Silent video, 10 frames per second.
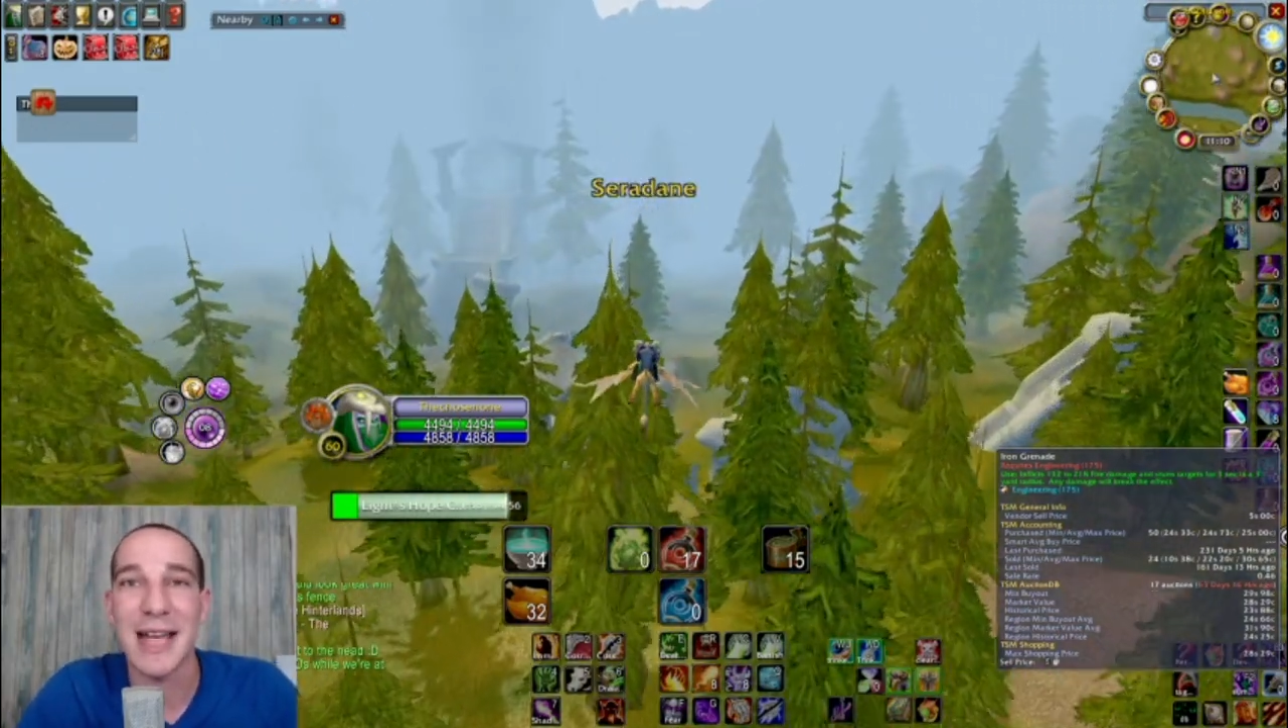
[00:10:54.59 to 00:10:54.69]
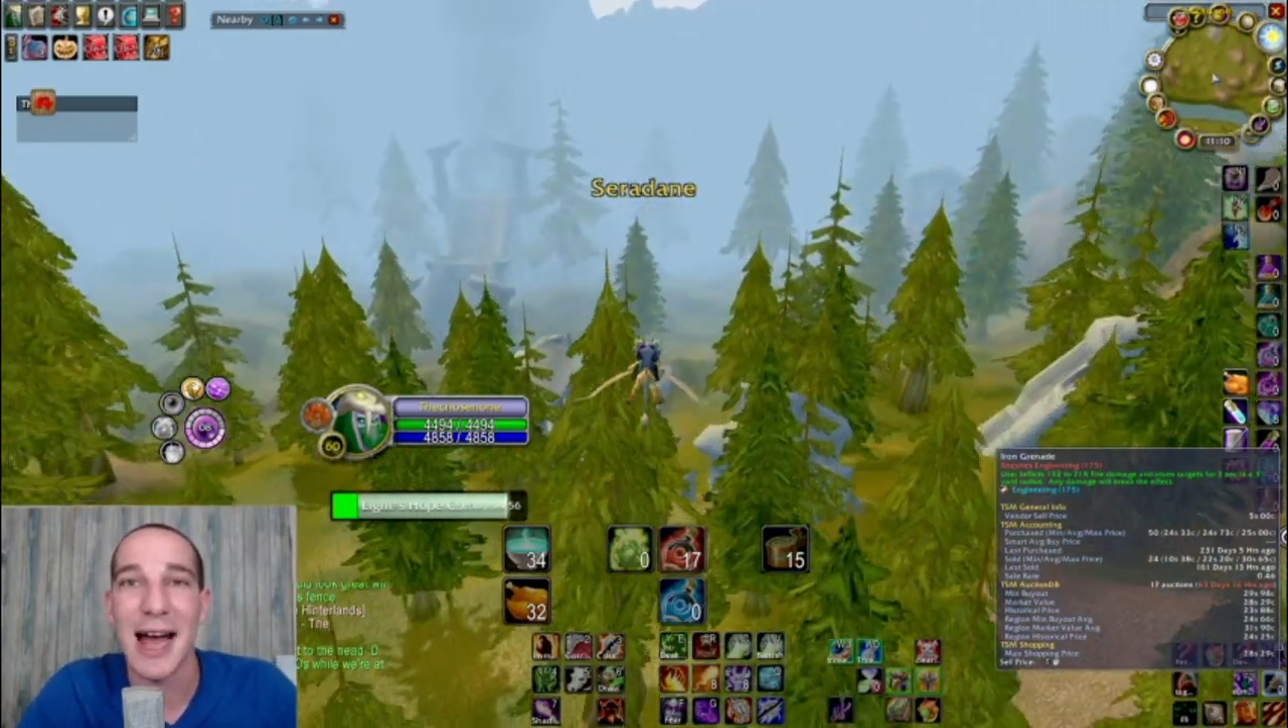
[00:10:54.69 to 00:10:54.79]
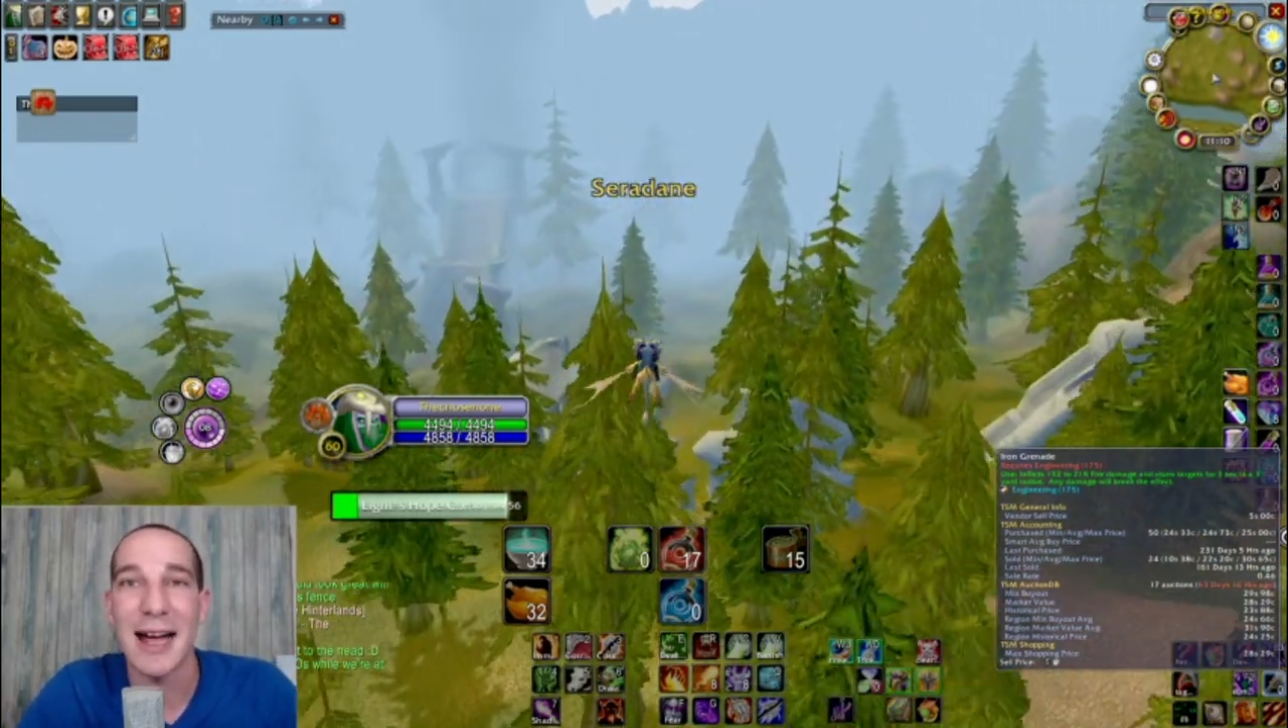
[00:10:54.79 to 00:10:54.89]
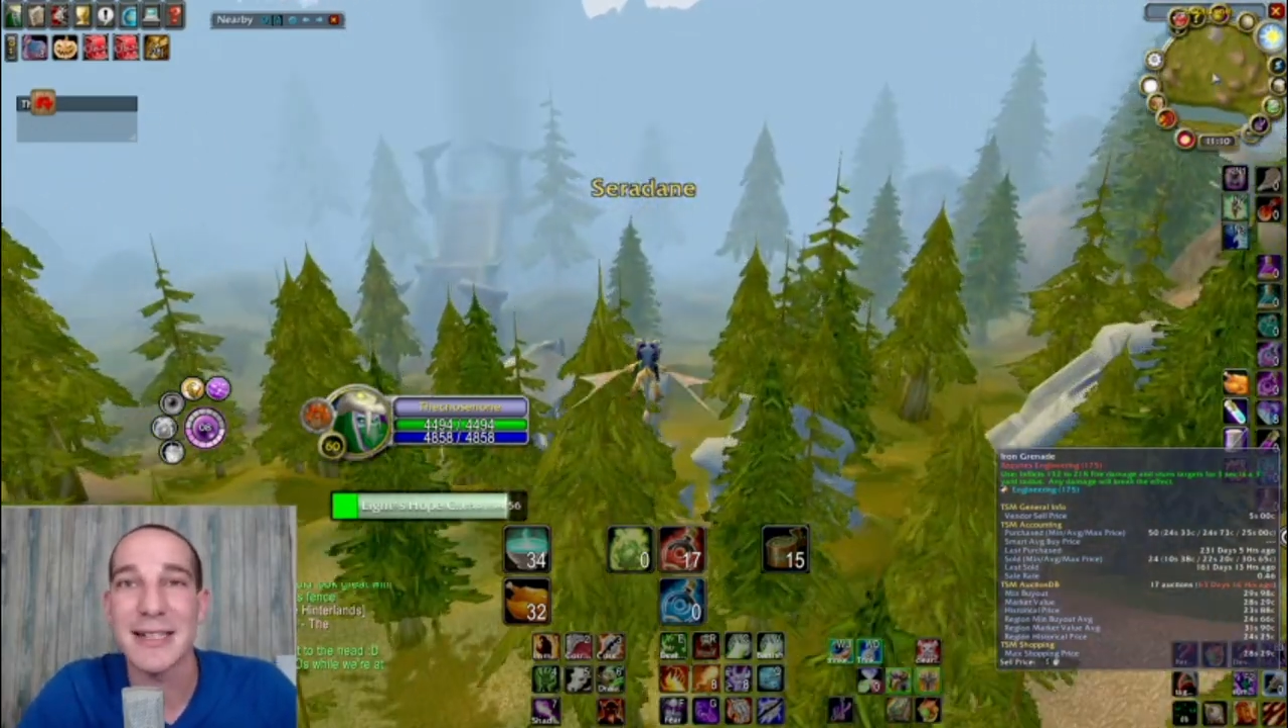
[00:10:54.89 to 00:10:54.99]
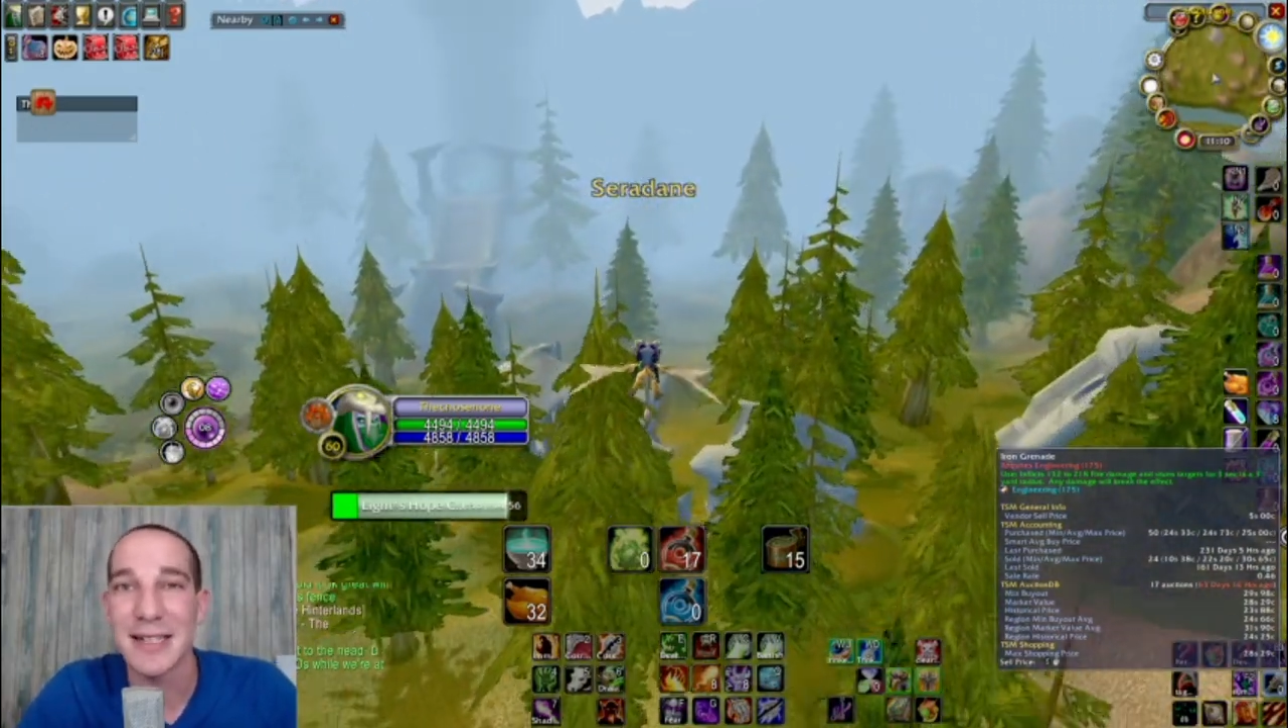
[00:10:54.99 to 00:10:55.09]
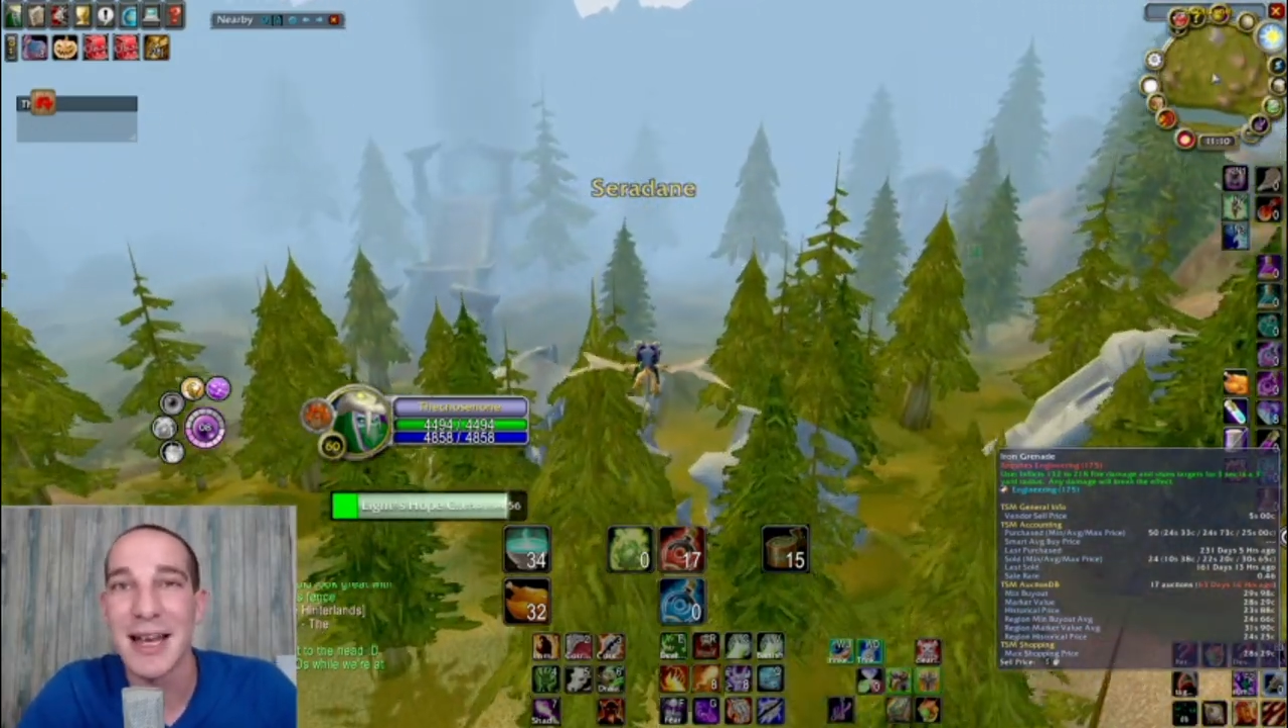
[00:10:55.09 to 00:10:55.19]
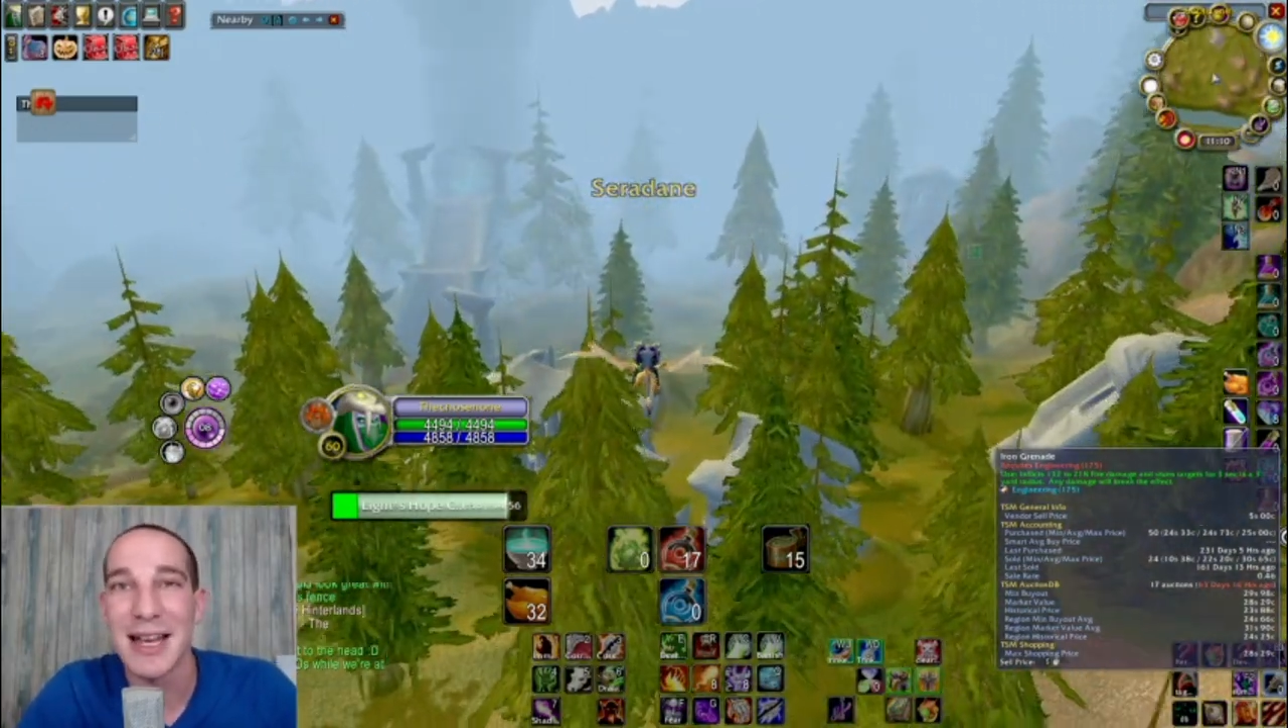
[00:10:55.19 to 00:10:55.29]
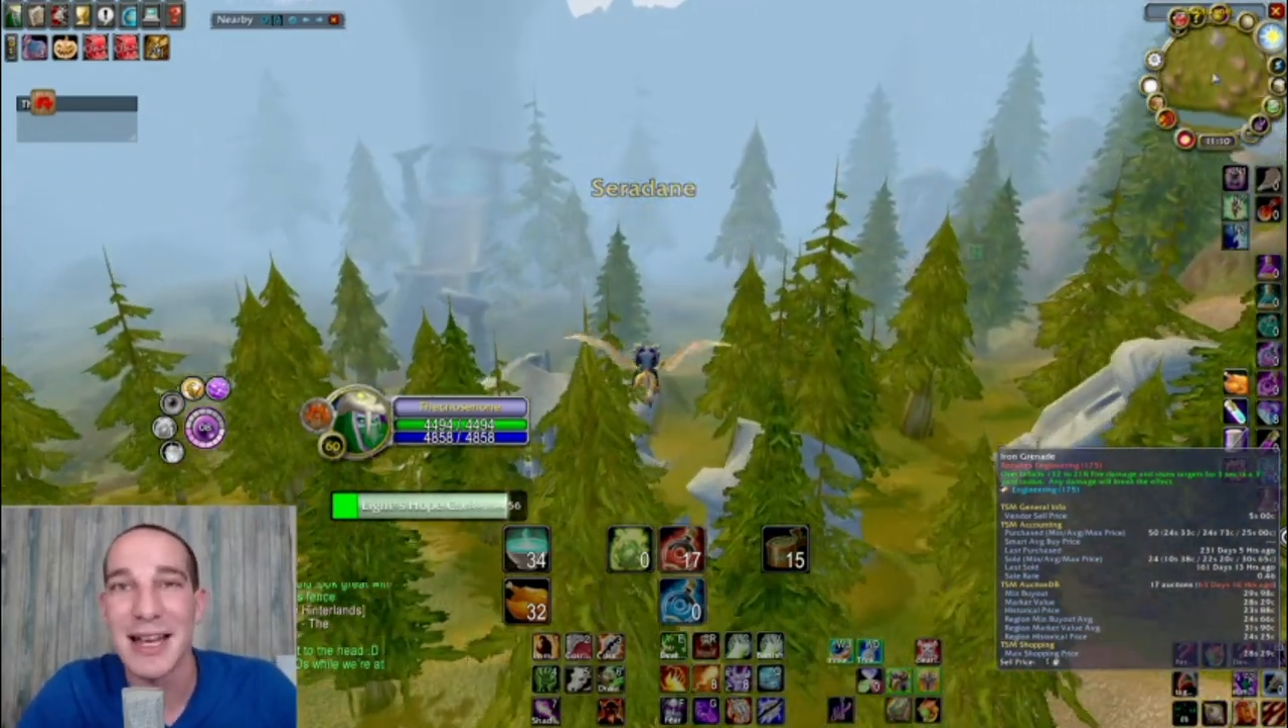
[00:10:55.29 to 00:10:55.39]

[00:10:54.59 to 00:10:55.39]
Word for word: guys,